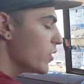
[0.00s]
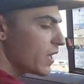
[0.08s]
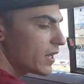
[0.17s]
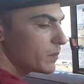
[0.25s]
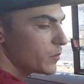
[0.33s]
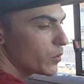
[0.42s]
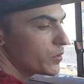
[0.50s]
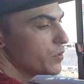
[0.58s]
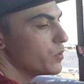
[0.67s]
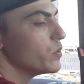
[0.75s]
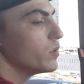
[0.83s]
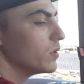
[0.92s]
that, I'm going
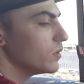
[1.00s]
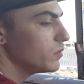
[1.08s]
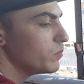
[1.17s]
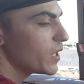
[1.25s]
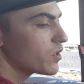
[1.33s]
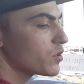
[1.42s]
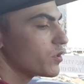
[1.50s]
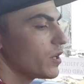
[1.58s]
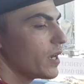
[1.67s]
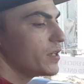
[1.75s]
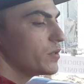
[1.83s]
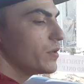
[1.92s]
to make sure
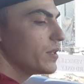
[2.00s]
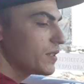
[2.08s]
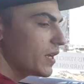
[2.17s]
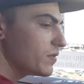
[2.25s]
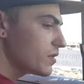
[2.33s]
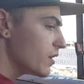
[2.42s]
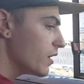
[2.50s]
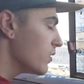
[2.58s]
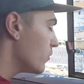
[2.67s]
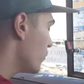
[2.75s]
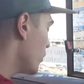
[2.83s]
I do a safe start,